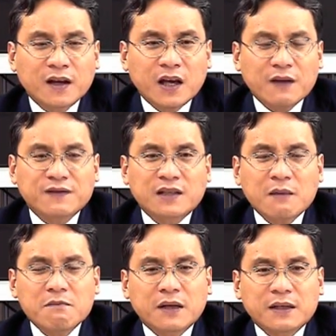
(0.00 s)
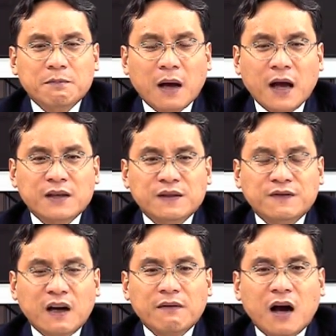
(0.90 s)
if somebody buys
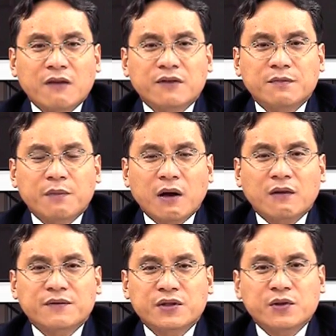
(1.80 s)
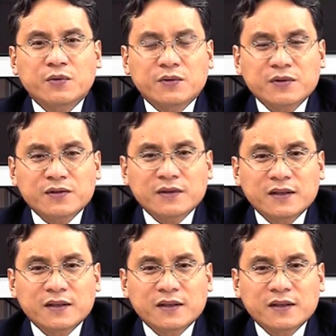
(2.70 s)
500 pair of shoes,